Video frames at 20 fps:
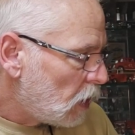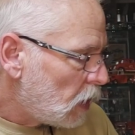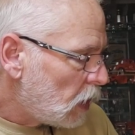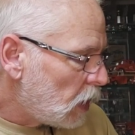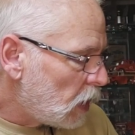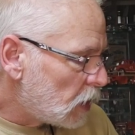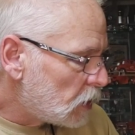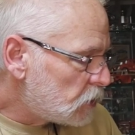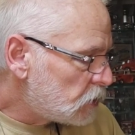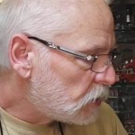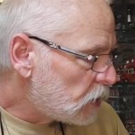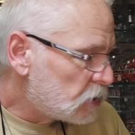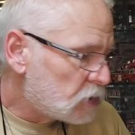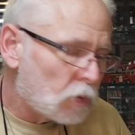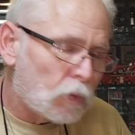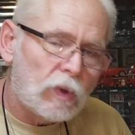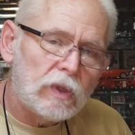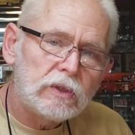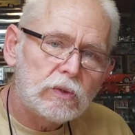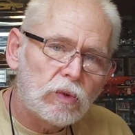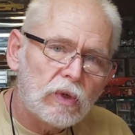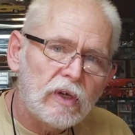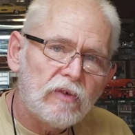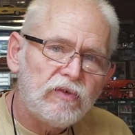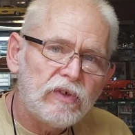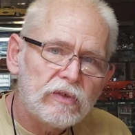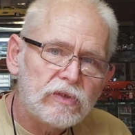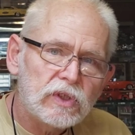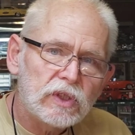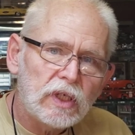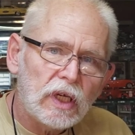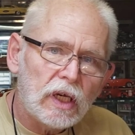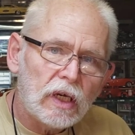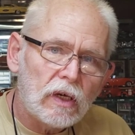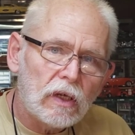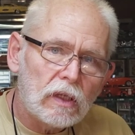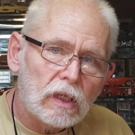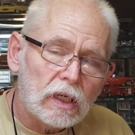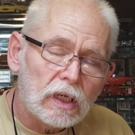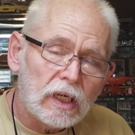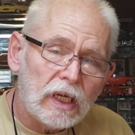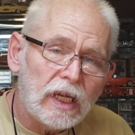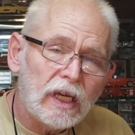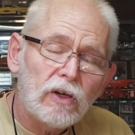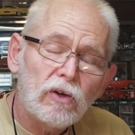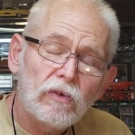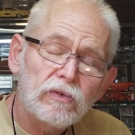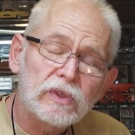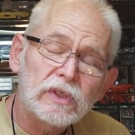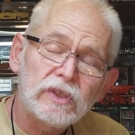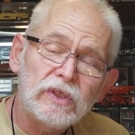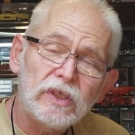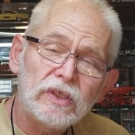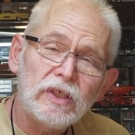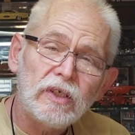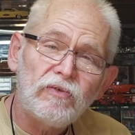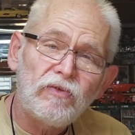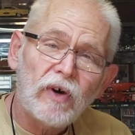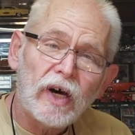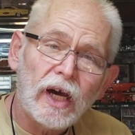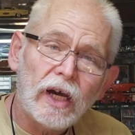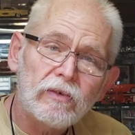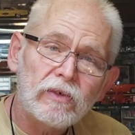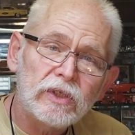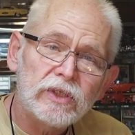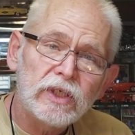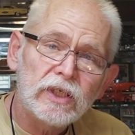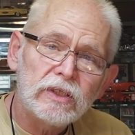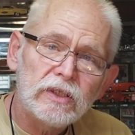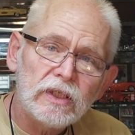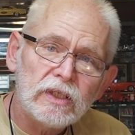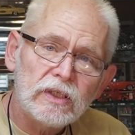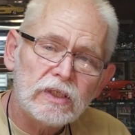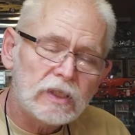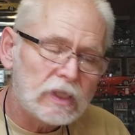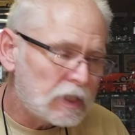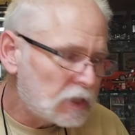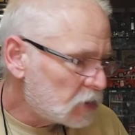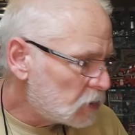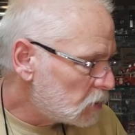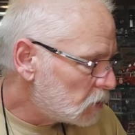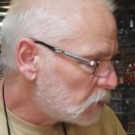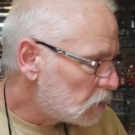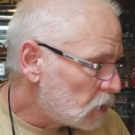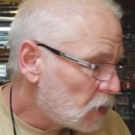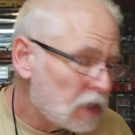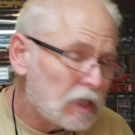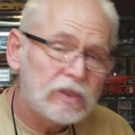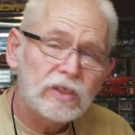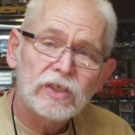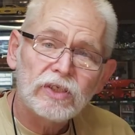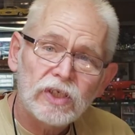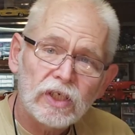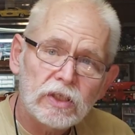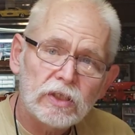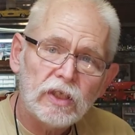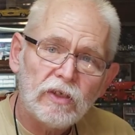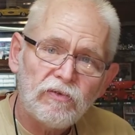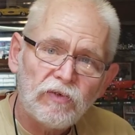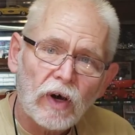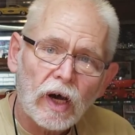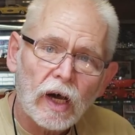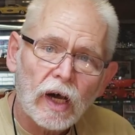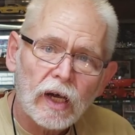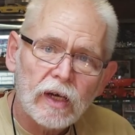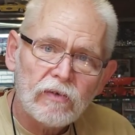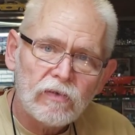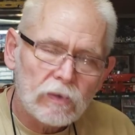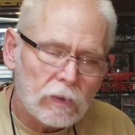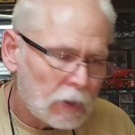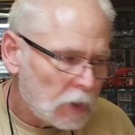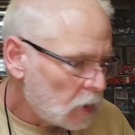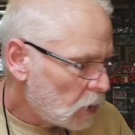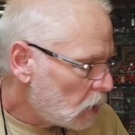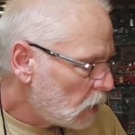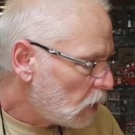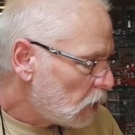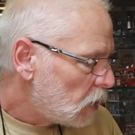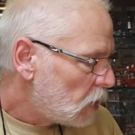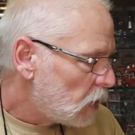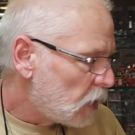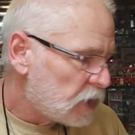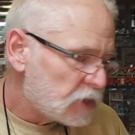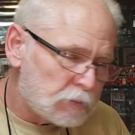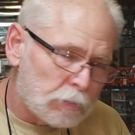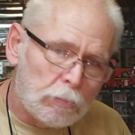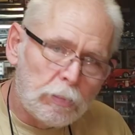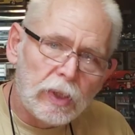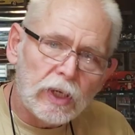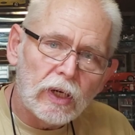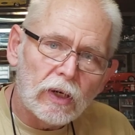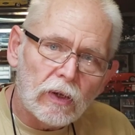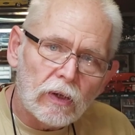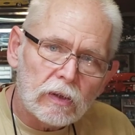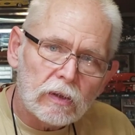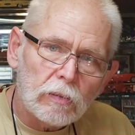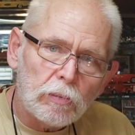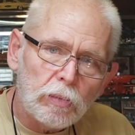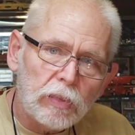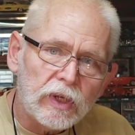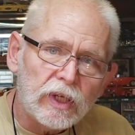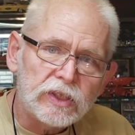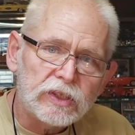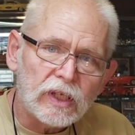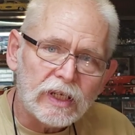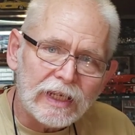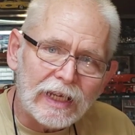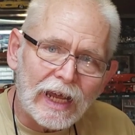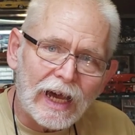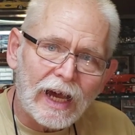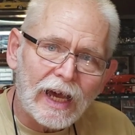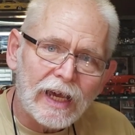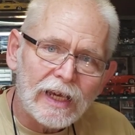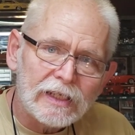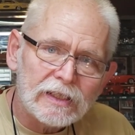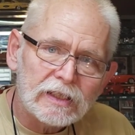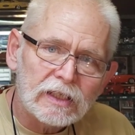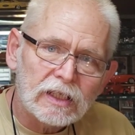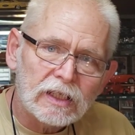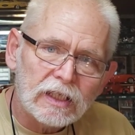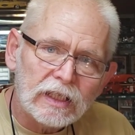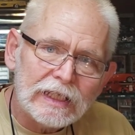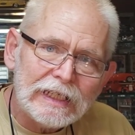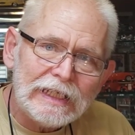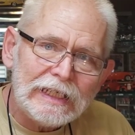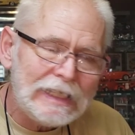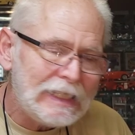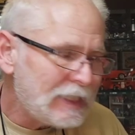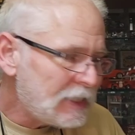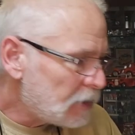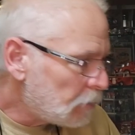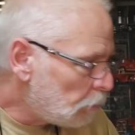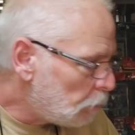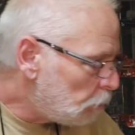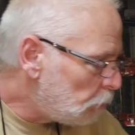it's a 1/25 scale. He didn't know if it was a 65 or 66, and it's a 65, and it's built, but it's a nice, clean